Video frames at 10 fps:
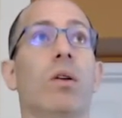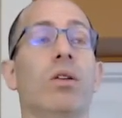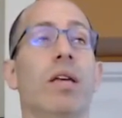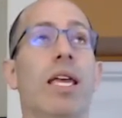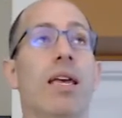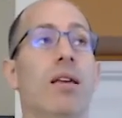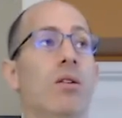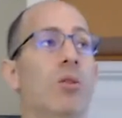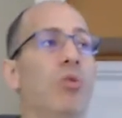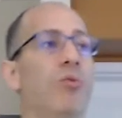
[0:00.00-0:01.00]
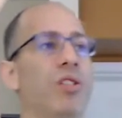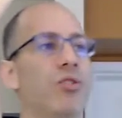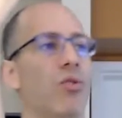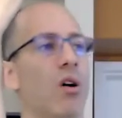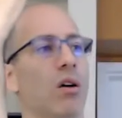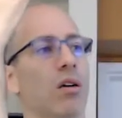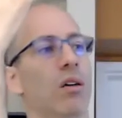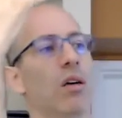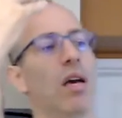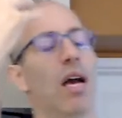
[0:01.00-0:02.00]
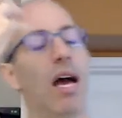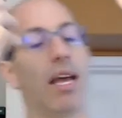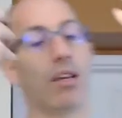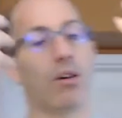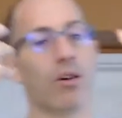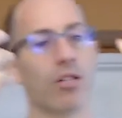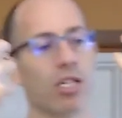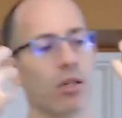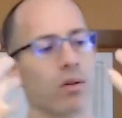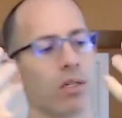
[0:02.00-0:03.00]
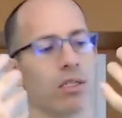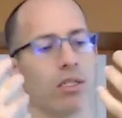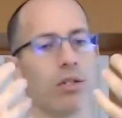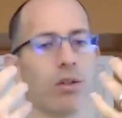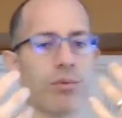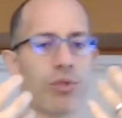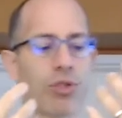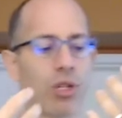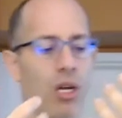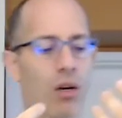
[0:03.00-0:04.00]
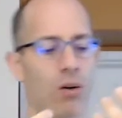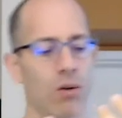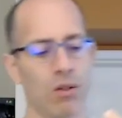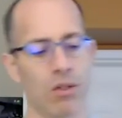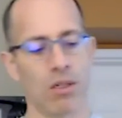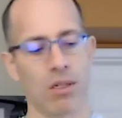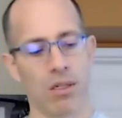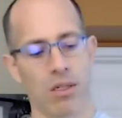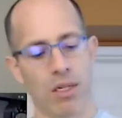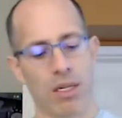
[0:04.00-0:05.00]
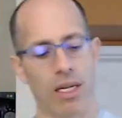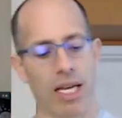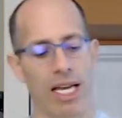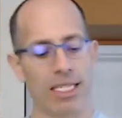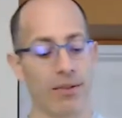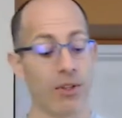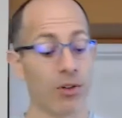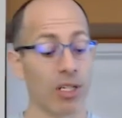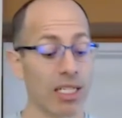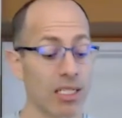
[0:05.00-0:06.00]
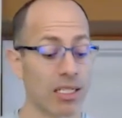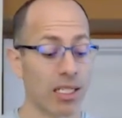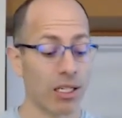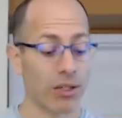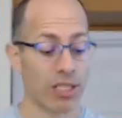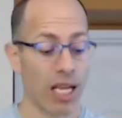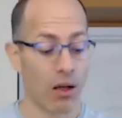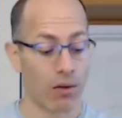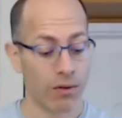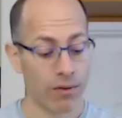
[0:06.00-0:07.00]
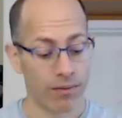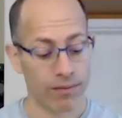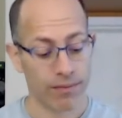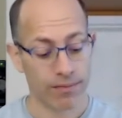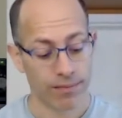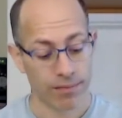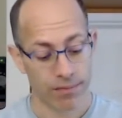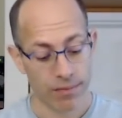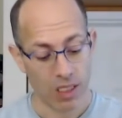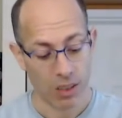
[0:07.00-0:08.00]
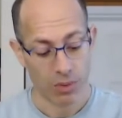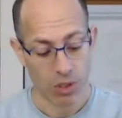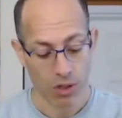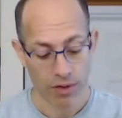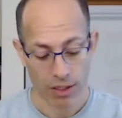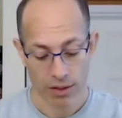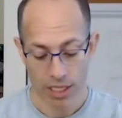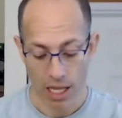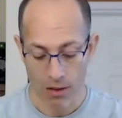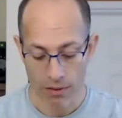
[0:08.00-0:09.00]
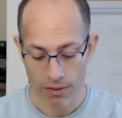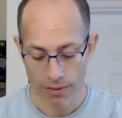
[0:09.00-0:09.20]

You can't do the movements wrong. I encourage you to do them slow, as if you're listening to yourself, observing yourself.